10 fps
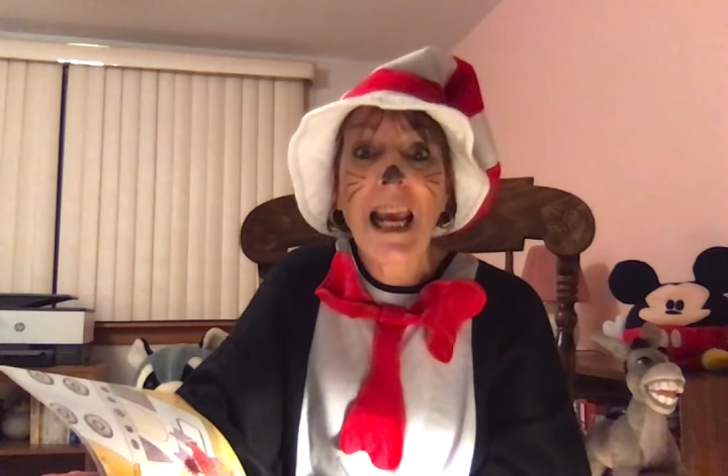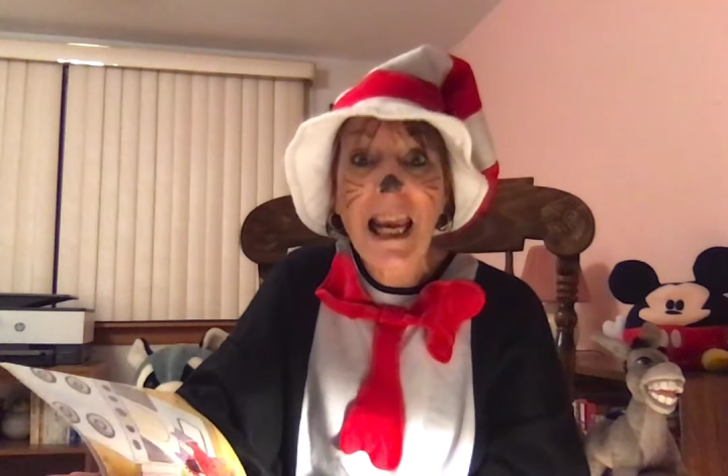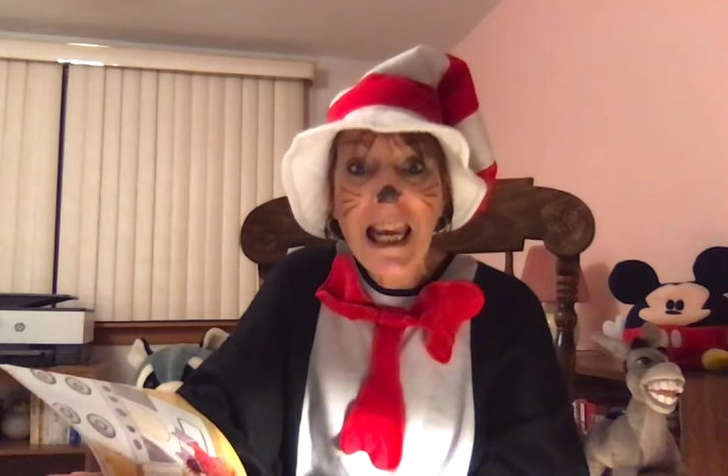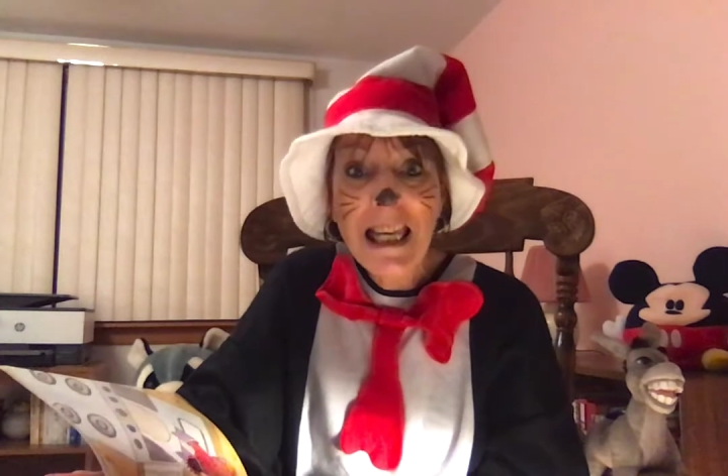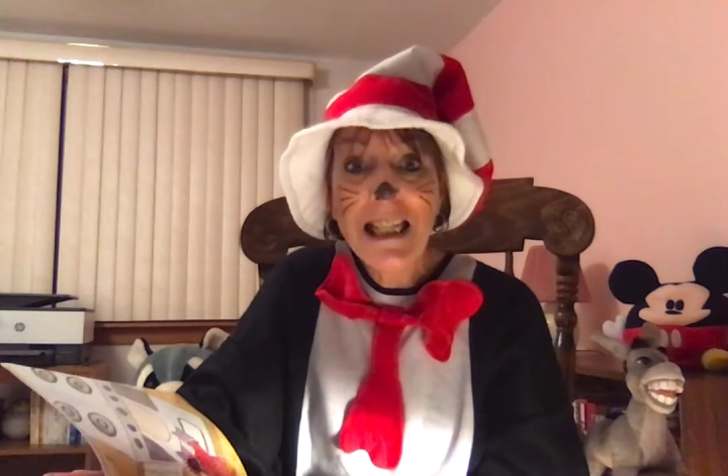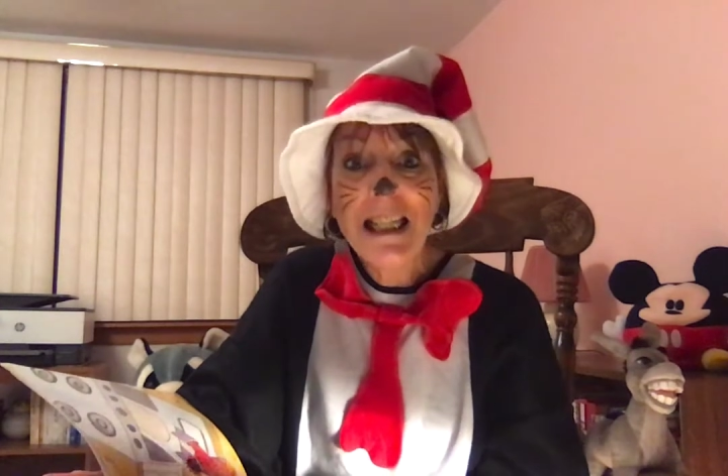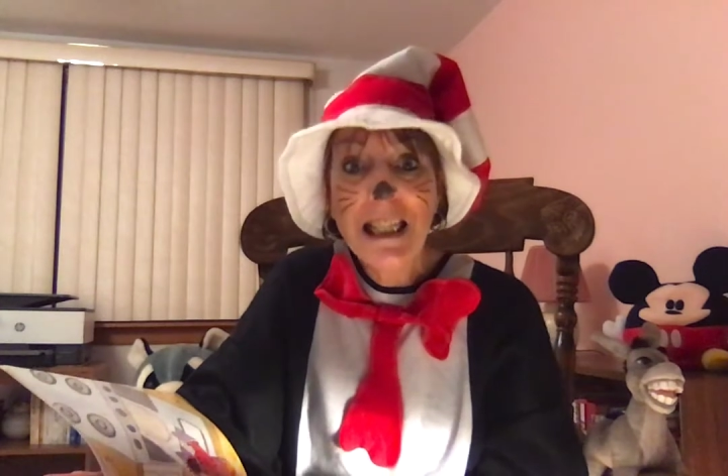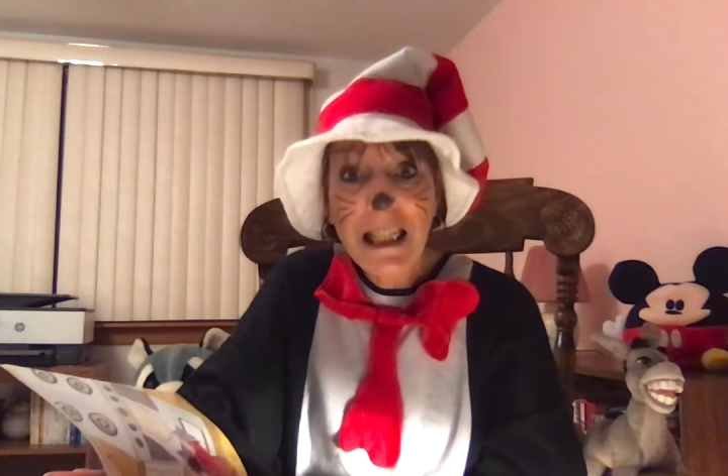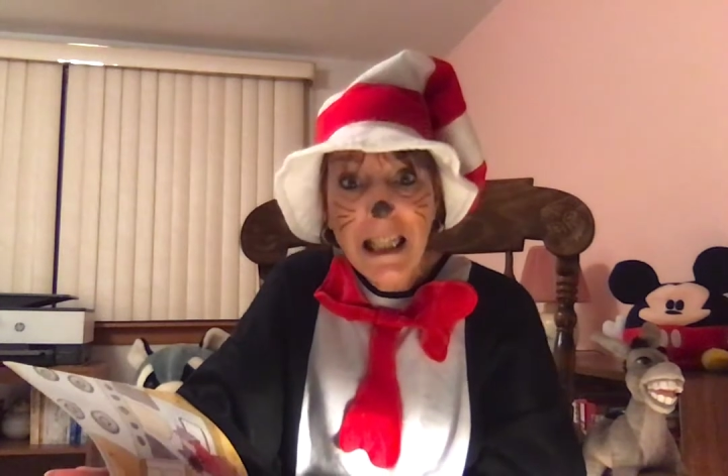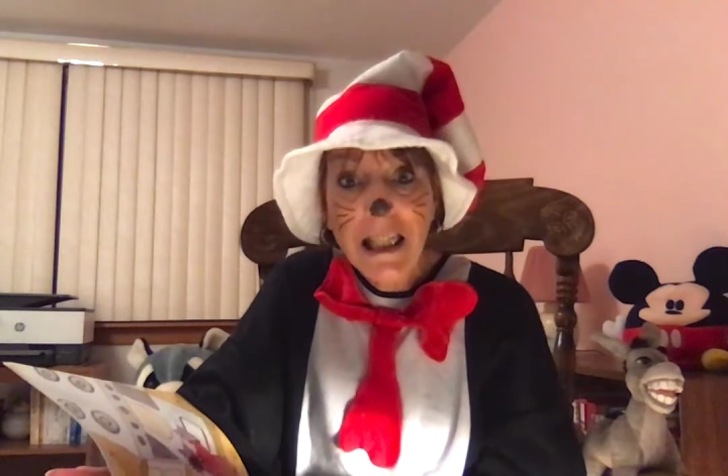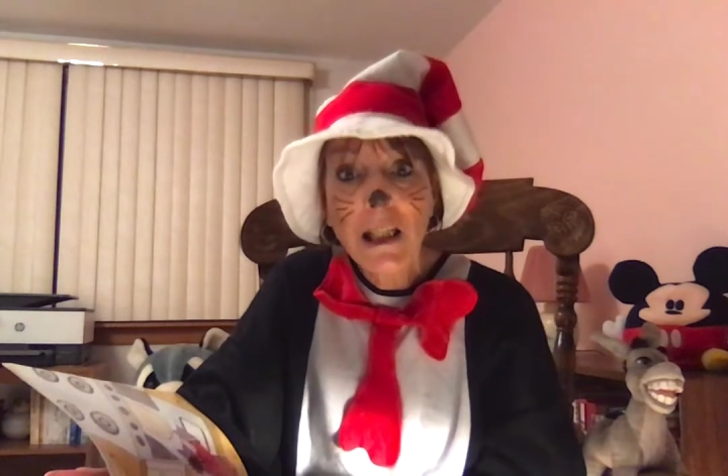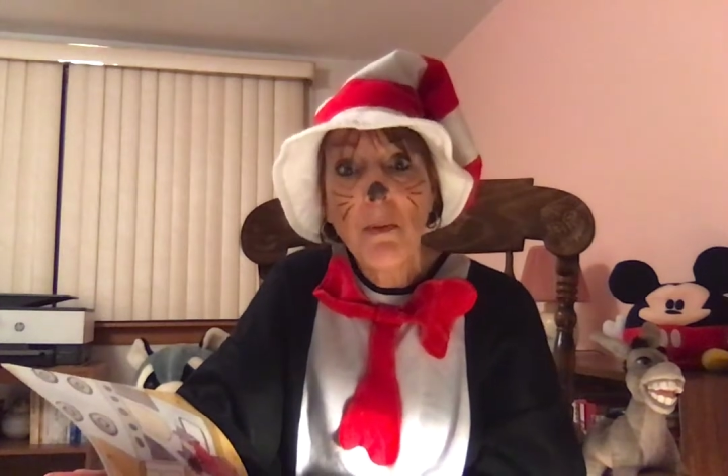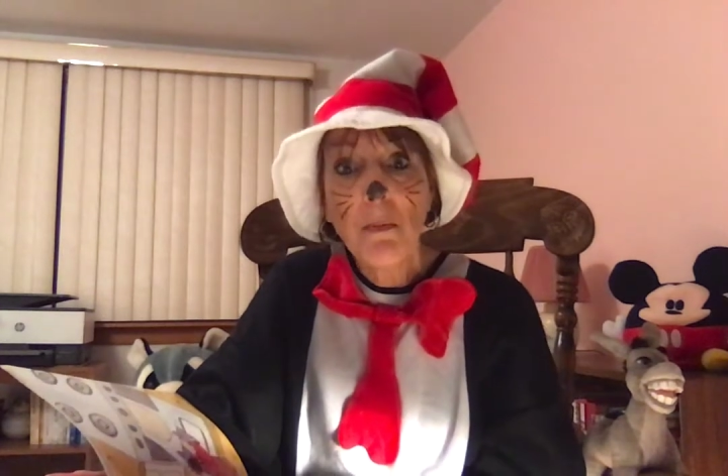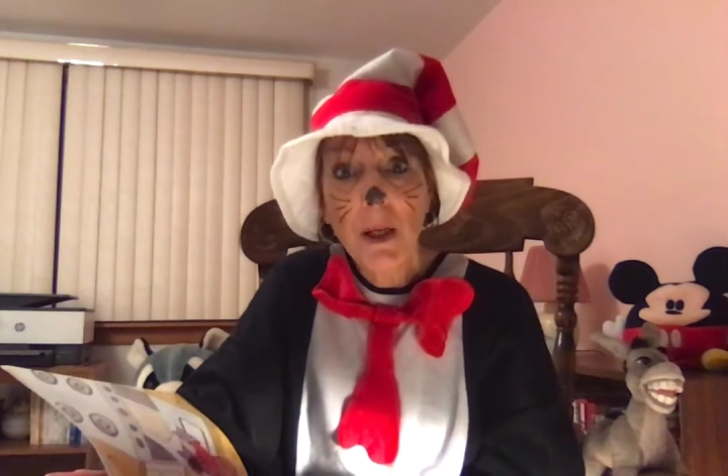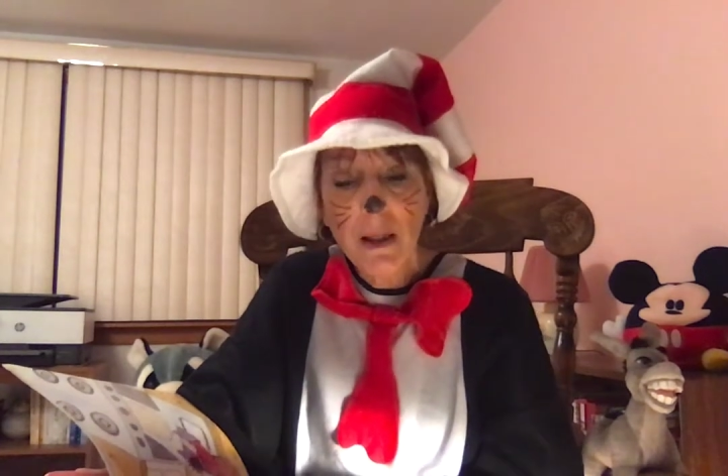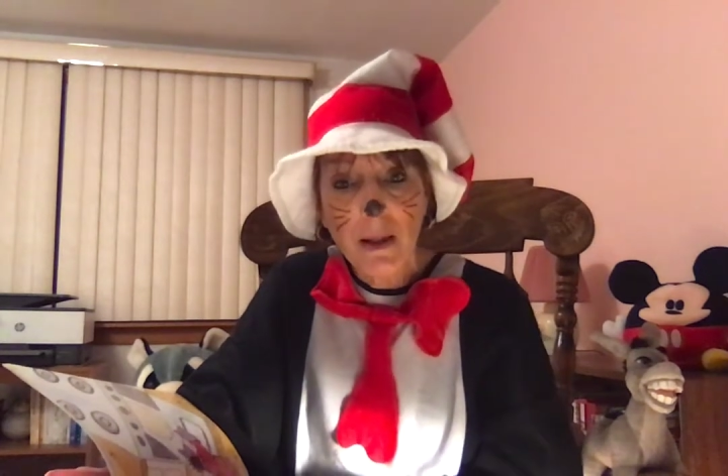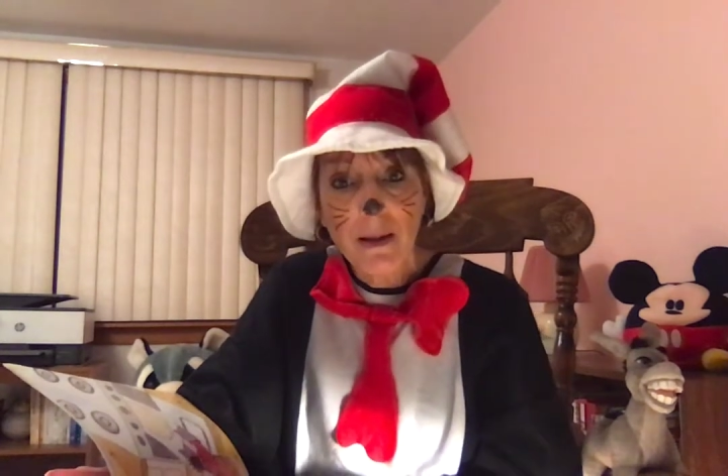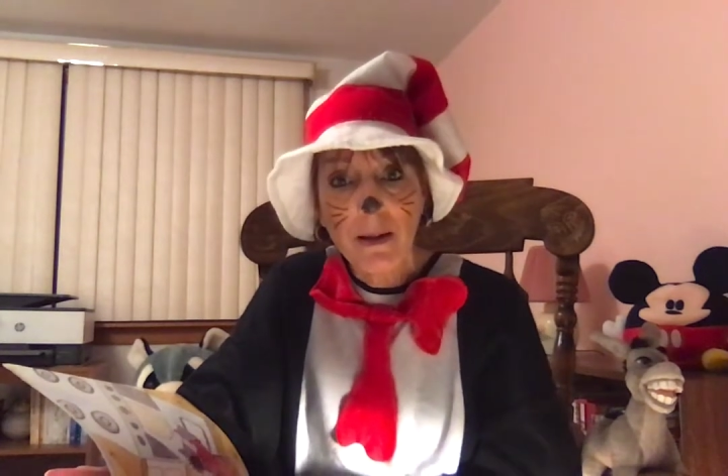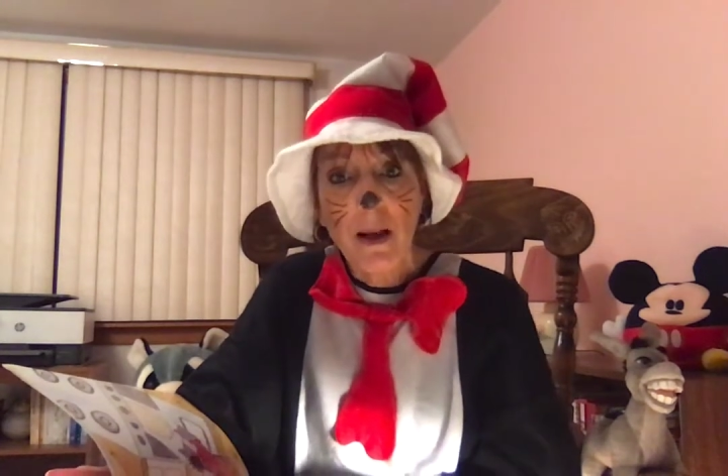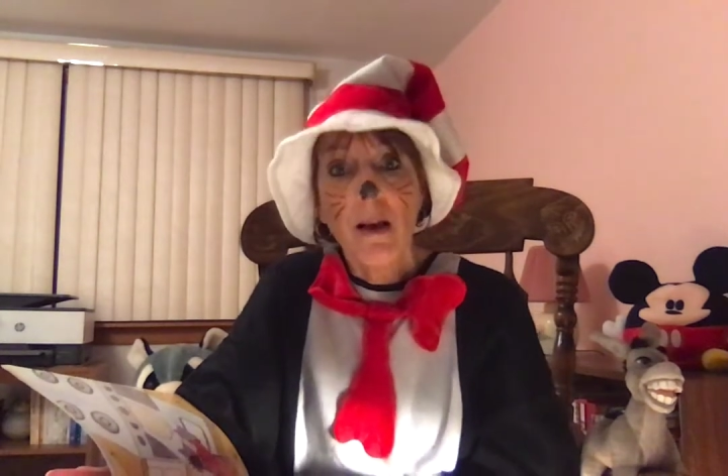18 minutes?